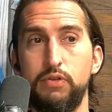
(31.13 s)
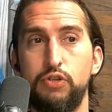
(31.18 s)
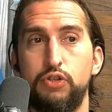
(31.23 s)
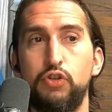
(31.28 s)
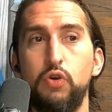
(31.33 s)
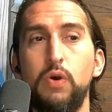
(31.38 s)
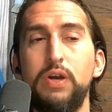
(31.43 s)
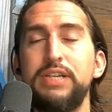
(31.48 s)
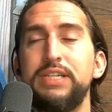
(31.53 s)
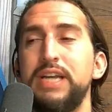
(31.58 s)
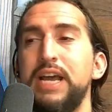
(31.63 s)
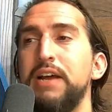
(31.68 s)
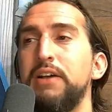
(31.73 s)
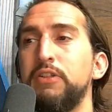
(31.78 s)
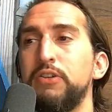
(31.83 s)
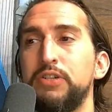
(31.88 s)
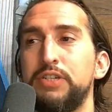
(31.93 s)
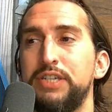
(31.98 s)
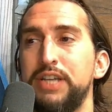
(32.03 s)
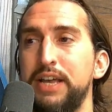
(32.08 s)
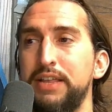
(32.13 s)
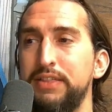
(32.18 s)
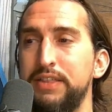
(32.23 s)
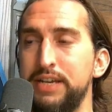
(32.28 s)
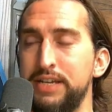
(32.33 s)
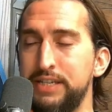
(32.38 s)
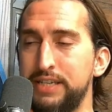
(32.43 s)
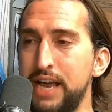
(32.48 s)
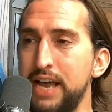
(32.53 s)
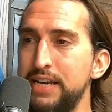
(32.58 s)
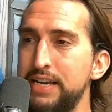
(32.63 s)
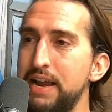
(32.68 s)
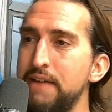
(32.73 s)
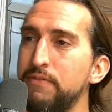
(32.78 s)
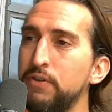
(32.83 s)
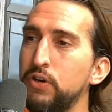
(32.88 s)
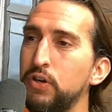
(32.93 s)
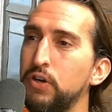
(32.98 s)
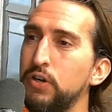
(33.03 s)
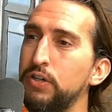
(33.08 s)
Joy Taylor said this. I'd
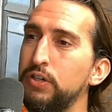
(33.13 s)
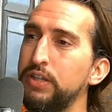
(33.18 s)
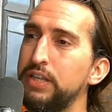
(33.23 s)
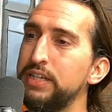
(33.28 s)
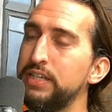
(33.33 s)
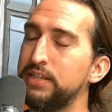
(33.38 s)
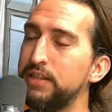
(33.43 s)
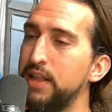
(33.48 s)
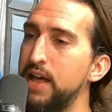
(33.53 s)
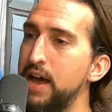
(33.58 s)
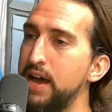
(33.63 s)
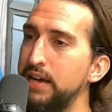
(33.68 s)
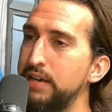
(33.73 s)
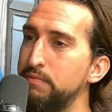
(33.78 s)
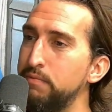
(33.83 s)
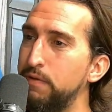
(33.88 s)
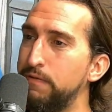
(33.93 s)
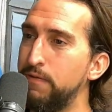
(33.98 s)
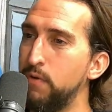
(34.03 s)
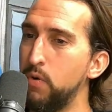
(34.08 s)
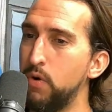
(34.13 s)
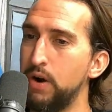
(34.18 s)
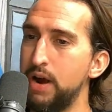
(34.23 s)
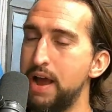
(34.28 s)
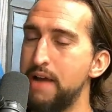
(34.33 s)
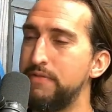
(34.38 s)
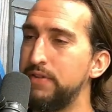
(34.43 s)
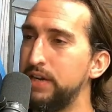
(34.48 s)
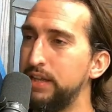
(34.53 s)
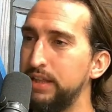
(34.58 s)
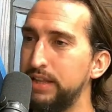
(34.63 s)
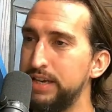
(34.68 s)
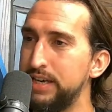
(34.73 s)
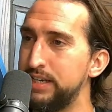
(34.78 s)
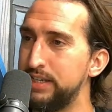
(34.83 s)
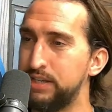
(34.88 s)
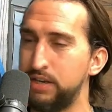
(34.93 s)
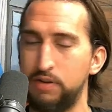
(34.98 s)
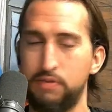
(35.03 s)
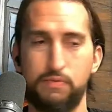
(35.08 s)
never heard this line before. Evidently,
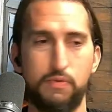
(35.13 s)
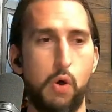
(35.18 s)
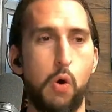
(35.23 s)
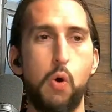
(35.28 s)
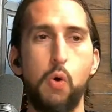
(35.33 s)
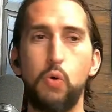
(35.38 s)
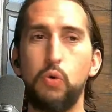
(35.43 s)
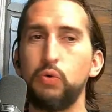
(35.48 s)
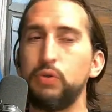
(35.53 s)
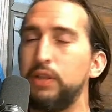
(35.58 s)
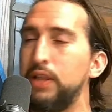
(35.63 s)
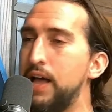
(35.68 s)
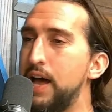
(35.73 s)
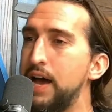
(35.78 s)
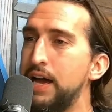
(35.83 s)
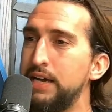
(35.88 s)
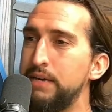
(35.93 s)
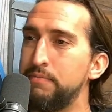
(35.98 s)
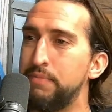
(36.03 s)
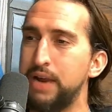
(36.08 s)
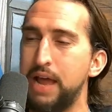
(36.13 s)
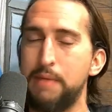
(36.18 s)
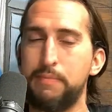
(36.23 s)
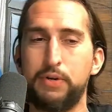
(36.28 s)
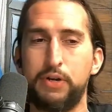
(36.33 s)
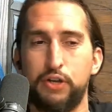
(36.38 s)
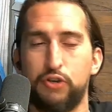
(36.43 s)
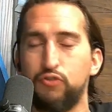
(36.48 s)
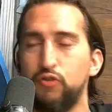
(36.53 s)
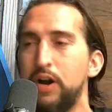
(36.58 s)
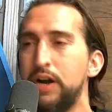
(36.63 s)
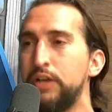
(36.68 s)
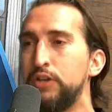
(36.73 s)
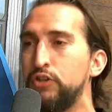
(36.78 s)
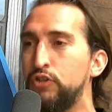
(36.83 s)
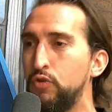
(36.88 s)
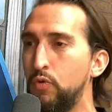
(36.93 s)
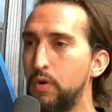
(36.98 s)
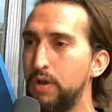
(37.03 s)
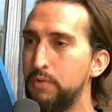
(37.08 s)
it's an old line, but I'm going to credit
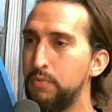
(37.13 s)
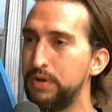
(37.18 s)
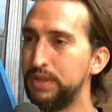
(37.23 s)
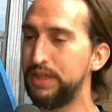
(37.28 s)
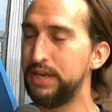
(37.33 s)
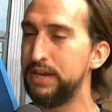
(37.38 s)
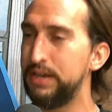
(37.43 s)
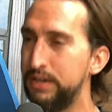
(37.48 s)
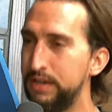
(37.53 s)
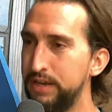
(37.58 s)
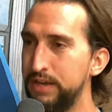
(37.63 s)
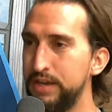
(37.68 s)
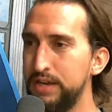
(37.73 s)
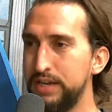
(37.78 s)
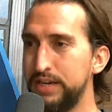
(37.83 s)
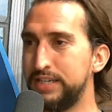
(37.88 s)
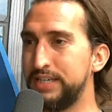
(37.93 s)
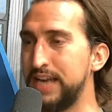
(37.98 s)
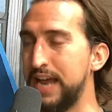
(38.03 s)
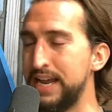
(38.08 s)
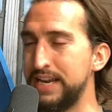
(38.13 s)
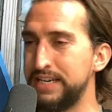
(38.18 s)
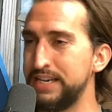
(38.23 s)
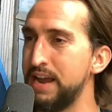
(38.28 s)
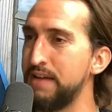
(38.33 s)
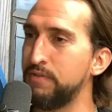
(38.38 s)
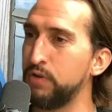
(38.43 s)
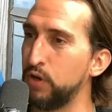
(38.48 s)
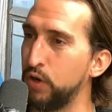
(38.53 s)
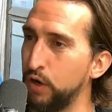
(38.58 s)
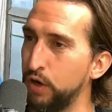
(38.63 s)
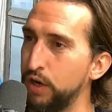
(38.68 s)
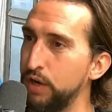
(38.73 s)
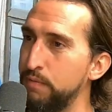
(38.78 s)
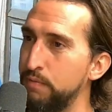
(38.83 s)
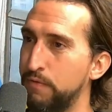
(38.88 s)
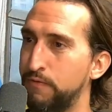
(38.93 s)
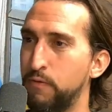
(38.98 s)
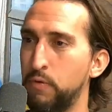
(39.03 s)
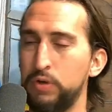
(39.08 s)
Joy with it because I had never heard
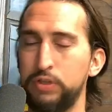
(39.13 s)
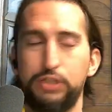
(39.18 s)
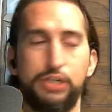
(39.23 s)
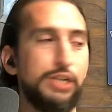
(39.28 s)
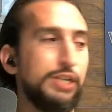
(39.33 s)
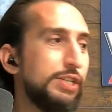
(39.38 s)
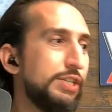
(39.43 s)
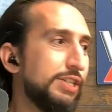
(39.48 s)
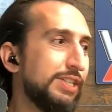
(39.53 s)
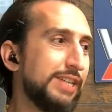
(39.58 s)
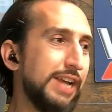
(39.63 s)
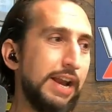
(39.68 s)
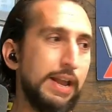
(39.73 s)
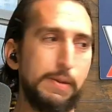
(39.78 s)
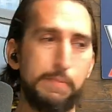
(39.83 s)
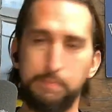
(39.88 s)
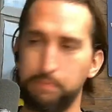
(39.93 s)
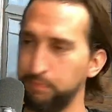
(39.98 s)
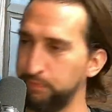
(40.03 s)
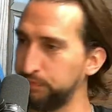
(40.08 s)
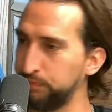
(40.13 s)
it before she said it.